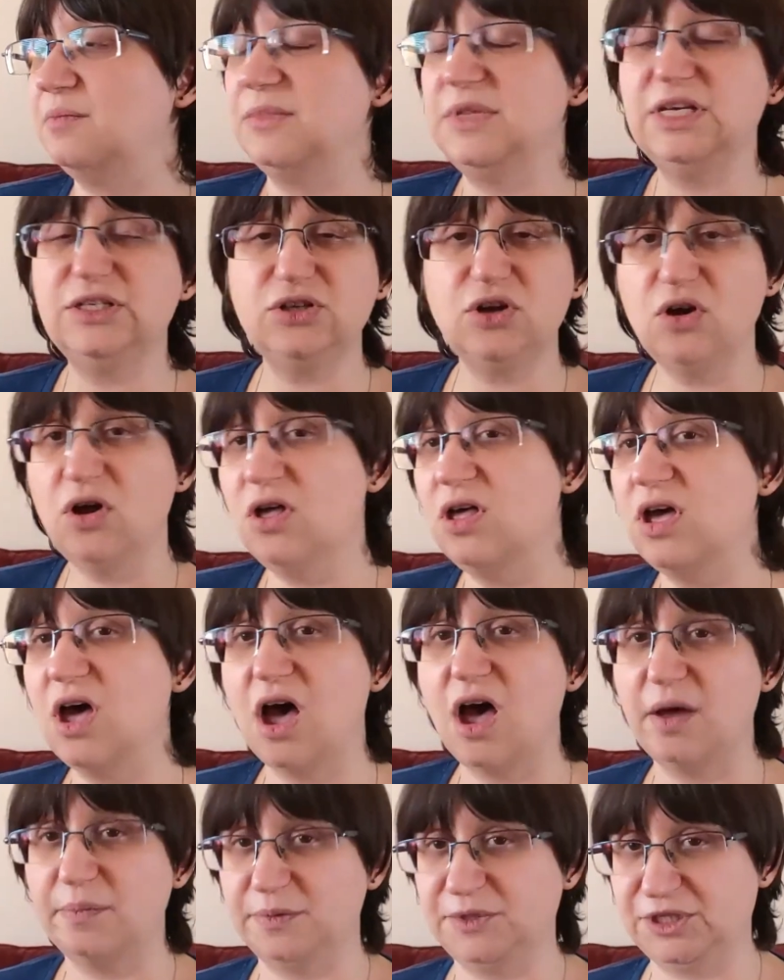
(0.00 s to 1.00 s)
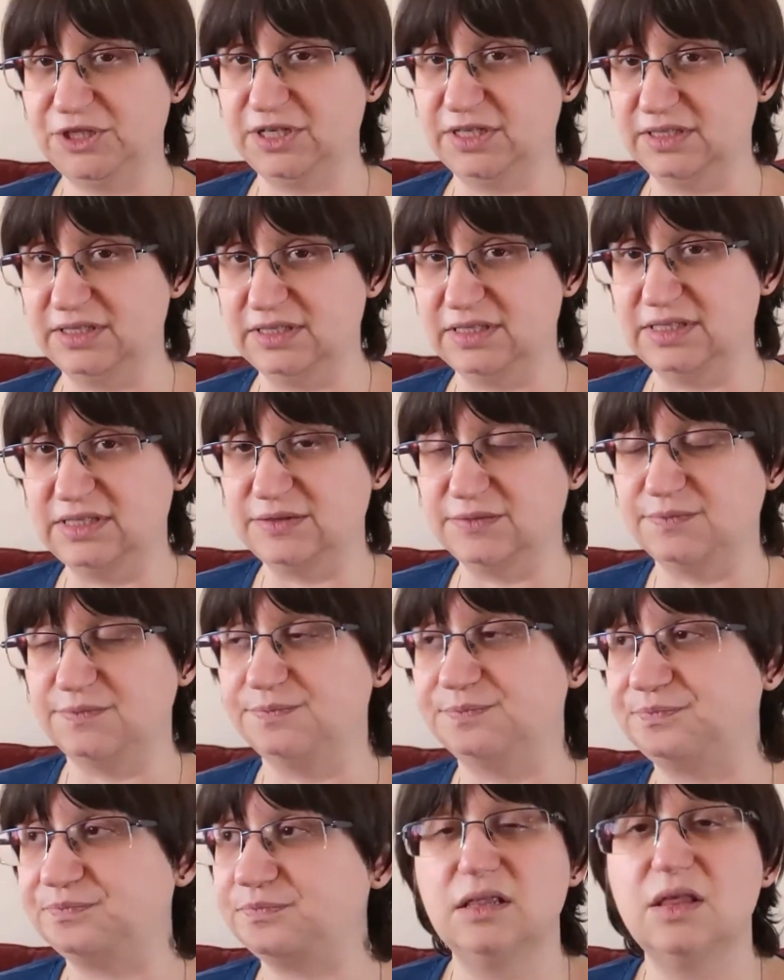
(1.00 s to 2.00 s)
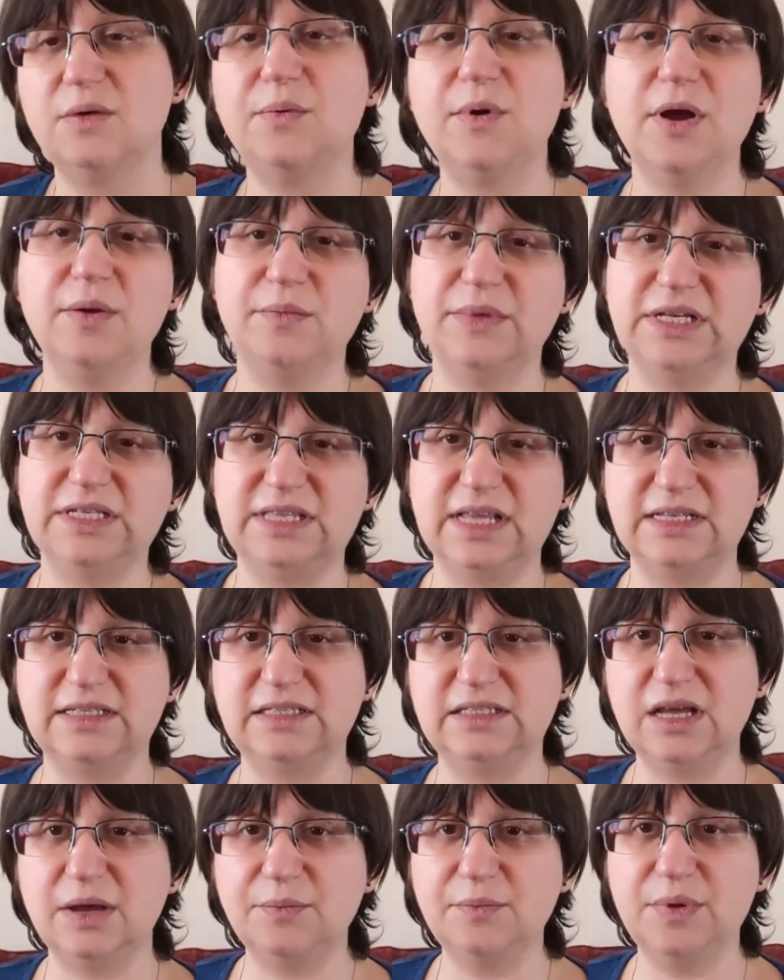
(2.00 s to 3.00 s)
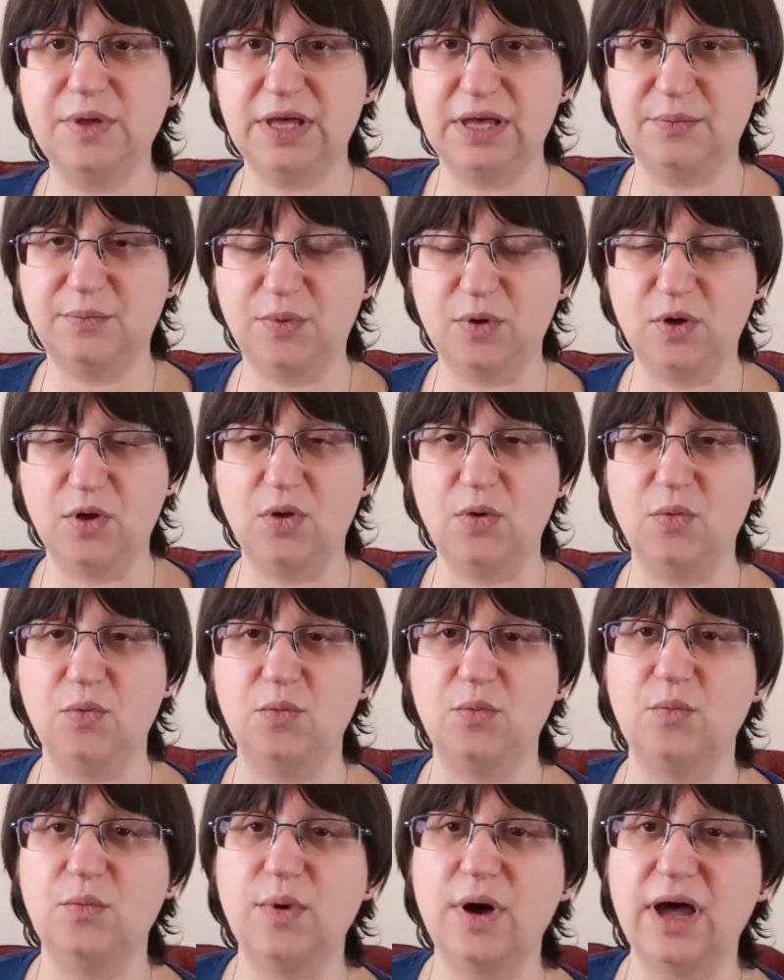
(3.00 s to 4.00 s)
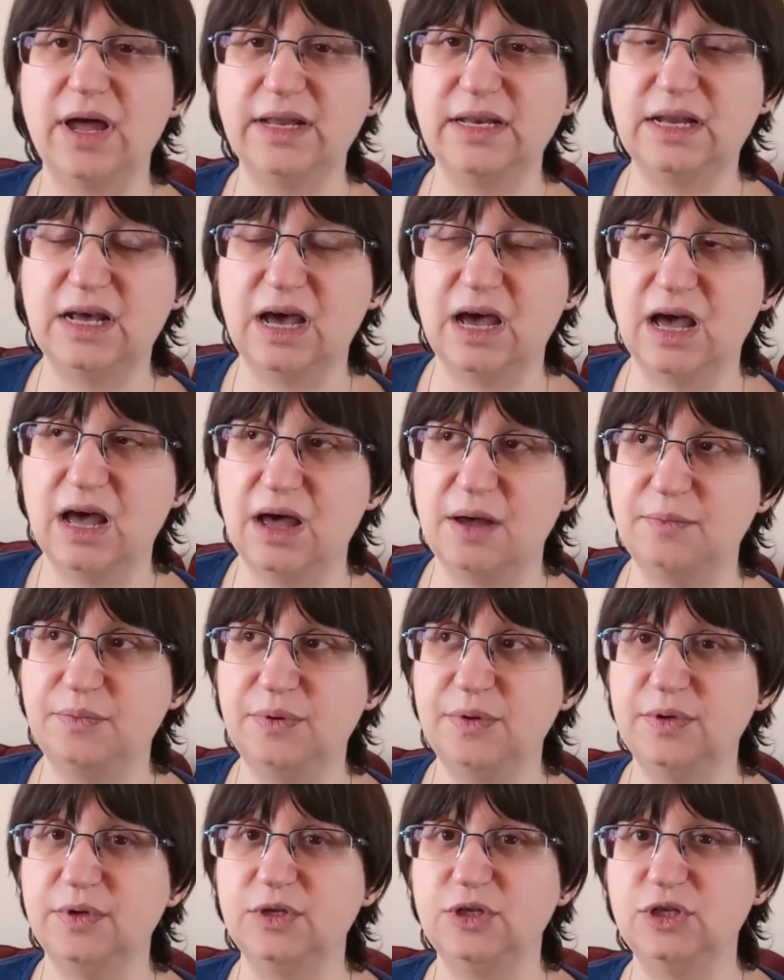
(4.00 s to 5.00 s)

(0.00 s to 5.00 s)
These are all options. The problem is that some people wind up